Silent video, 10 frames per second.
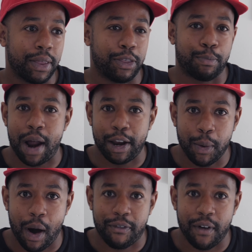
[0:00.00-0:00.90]
the brand new
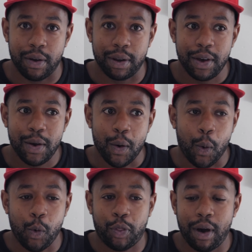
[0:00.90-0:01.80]
iPhone.
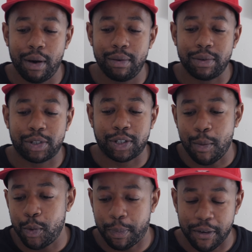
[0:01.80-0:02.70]
Although
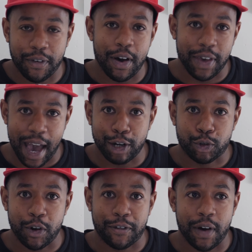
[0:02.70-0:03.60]
some would prefer the
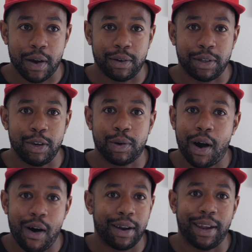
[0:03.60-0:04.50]
Android phone, you
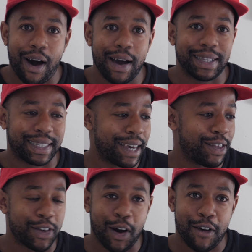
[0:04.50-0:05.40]
can't lie and say
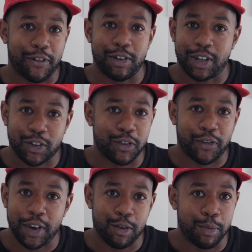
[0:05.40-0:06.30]
that the iPhone doesn't
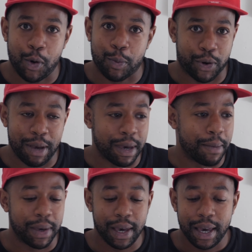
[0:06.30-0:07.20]
feel more
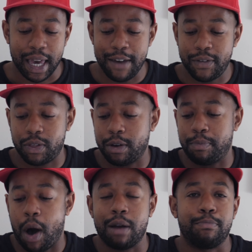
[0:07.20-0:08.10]
premium. Even the
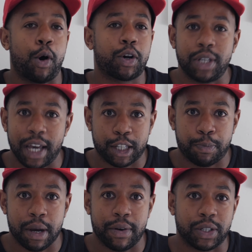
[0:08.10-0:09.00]
unboxing
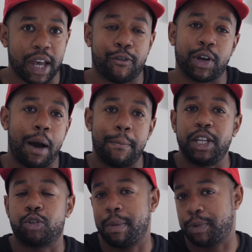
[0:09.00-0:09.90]
experience, every
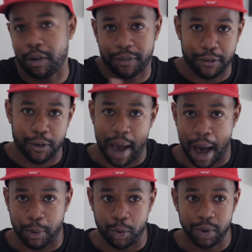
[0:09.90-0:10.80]
company's ripped off from
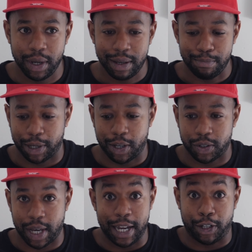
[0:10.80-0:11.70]
Apple
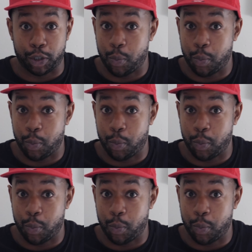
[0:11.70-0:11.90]
because it just